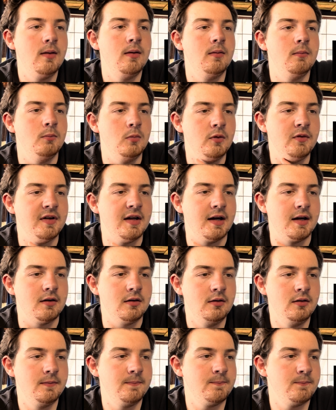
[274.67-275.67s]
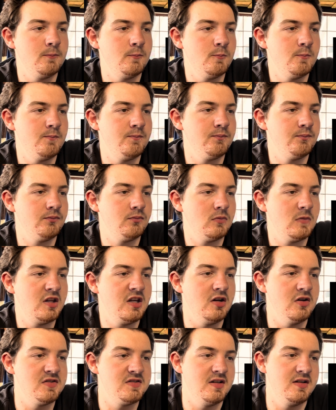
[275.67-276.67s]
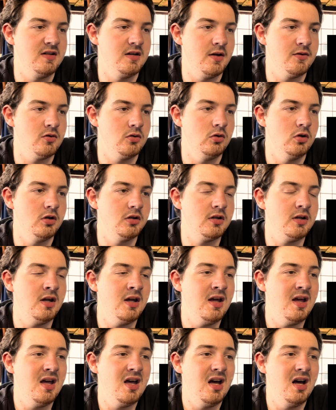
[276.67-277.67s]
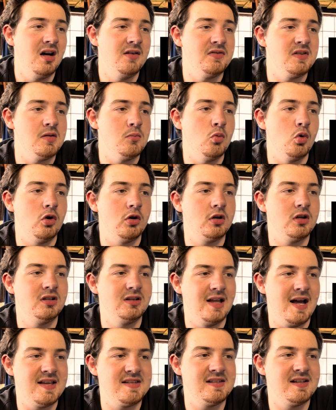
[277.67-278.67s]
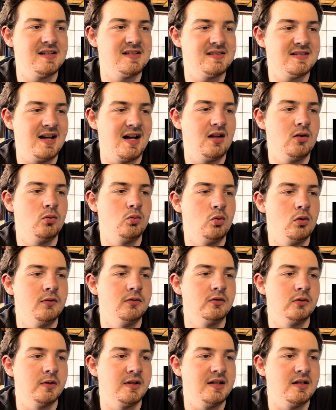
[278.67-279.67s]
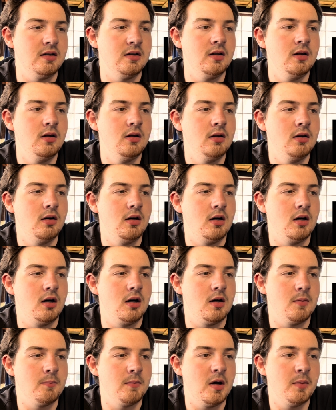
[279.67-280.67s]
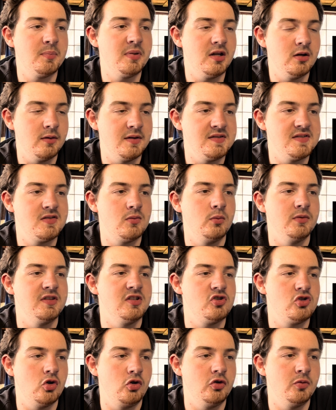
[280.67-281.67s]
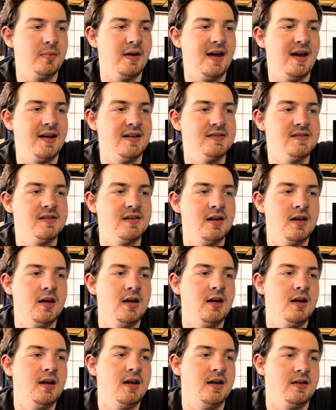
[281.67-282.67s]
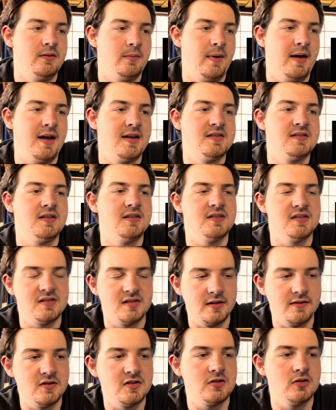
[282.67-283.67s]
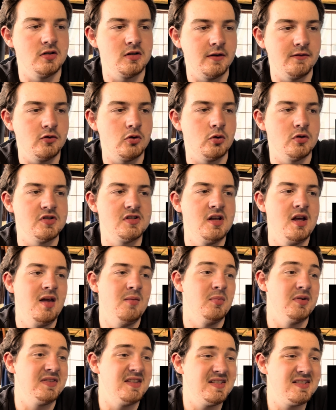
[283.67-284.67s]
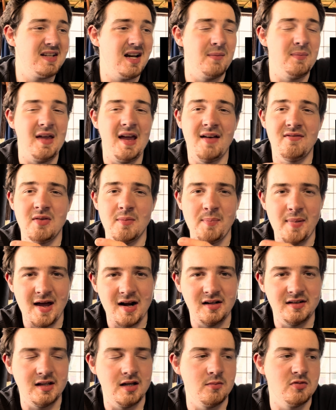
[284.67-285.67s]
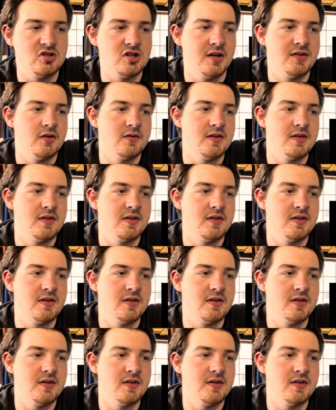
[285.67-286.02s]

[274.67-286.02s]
Moving on. Here's another look of the more classic style Wolverine appearance with the shoulder pads and the mask and the sleeveless look, of course. But this time they have the battle damage on there.